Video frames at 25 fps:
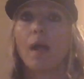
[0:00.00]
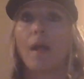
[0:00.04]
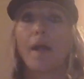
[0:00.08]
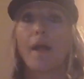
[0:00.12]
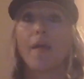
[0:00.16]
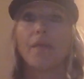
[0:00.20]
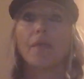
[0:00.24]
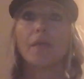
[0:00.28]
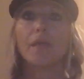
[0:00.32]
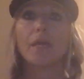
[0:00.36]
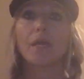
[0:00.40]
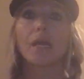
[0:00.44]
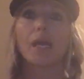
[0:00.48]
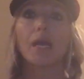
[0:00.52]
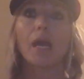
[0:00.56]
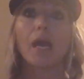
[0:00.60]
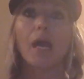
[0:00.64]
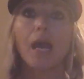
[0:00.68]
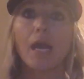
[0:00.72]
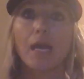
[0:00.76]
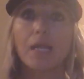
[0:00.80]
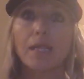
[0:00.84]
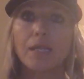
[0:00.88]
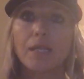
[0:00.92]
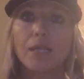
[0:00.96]
And then I
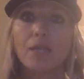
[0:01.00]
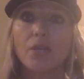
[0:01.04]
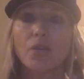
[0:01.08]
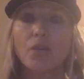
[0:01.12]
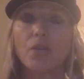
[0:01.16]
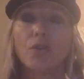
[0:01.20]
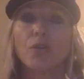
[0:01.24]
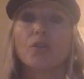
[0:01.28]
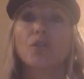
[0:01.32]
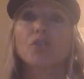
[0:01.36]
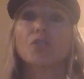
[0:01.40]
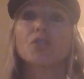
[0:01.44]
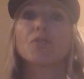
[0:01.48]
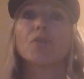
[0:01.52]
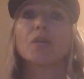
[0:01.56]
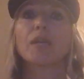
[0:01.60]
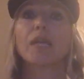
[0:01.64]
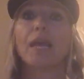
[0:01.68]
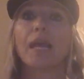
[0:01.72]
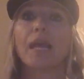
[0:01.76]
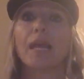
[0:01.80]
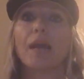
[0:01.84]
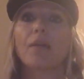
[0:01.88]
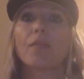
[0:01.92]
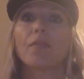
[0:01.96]
highly encourage you to
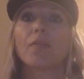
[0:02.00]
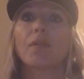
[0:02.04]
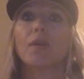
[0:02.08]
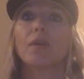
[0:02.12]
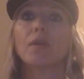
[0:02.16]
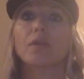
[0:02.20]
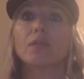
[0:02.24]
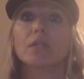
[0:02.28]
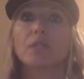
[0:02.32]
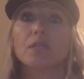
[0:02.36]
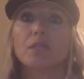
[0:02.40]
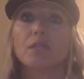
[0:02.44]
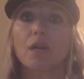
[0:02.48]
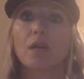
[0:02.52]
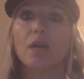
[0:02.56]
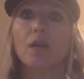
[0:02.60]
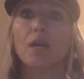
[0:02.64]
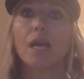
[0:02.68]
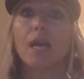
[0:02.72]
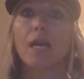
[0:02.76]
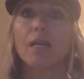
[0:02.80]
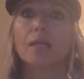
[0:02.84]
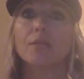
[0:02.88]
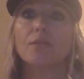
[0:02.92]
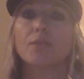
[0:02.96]
get out there and start
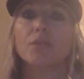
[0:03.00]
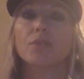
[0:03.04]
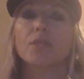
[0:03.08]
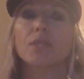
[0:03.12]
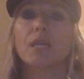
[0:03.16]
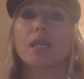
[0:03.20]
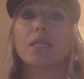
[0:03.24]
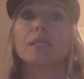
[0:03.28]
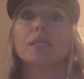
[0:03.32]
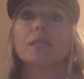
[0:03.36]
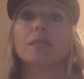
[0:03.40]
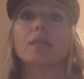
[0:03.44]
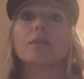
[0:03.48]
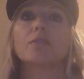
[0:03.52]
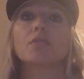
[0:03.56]
exercising.